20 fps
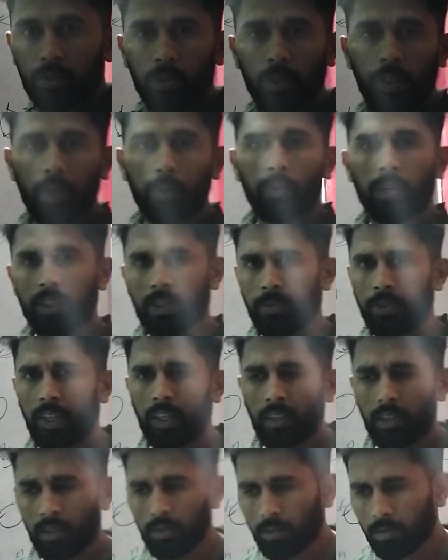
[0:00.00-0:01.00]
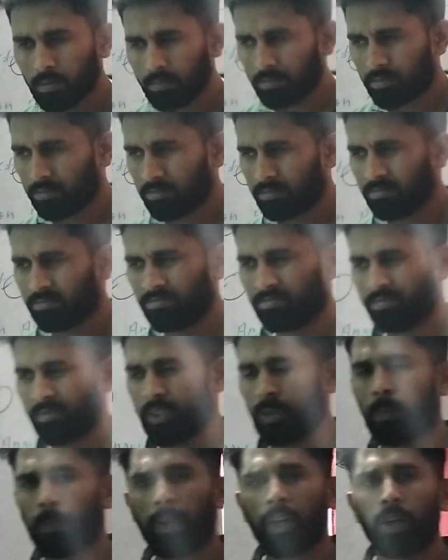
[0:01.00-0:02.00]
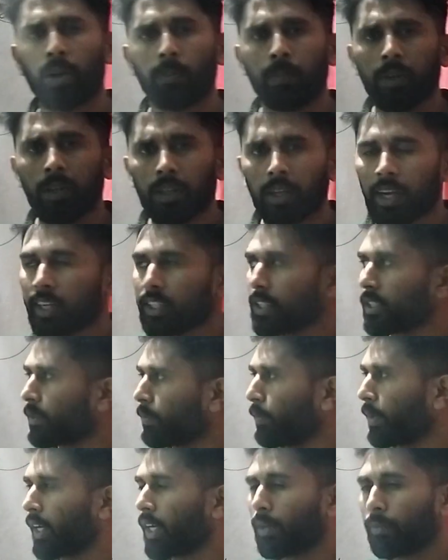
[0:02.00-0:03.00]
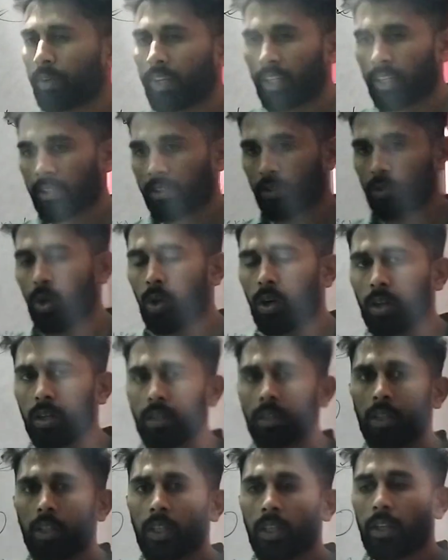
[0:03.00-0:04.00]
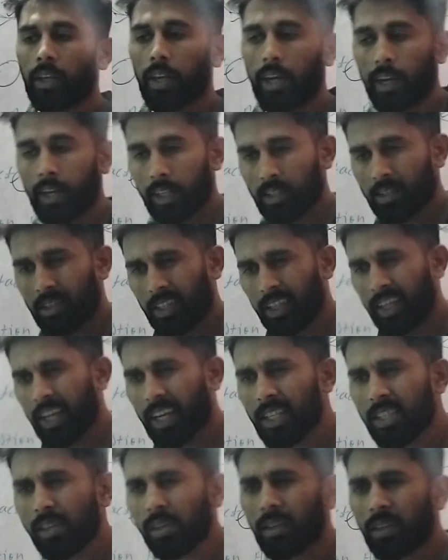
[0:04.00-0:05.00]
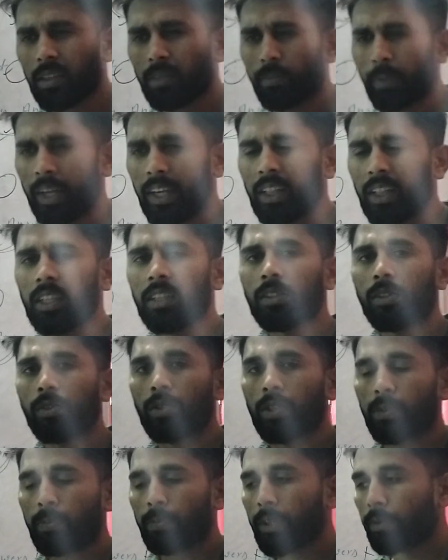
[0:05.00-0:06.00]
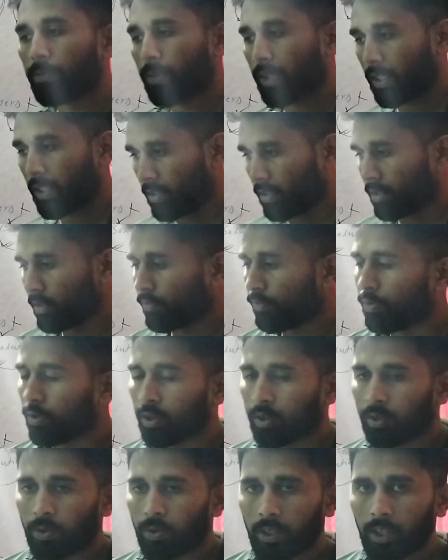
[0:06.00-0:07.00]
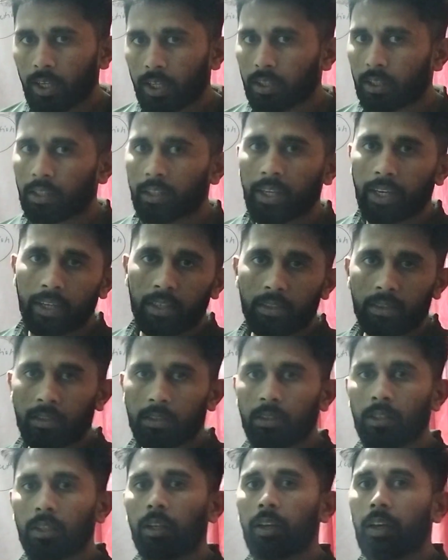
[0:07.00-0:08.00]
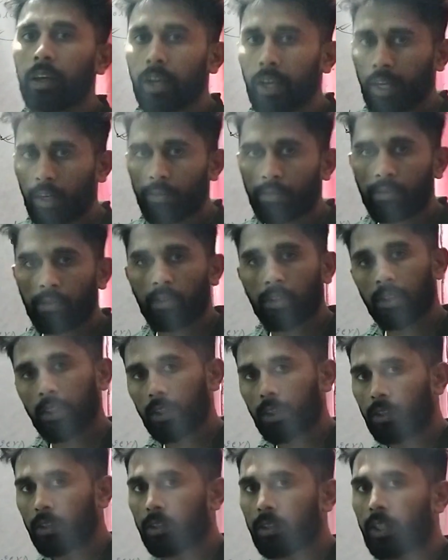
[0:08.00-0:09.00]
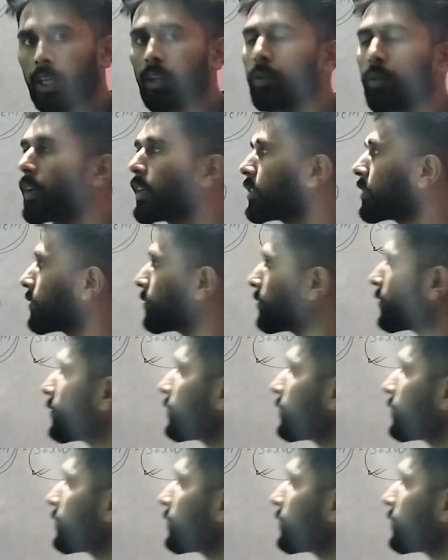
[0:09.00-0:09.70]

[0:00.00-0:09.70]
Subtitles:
So it was a very simple topic. I just make it very short. It has many things to speak, but for today I think that is enough. Thank you guys.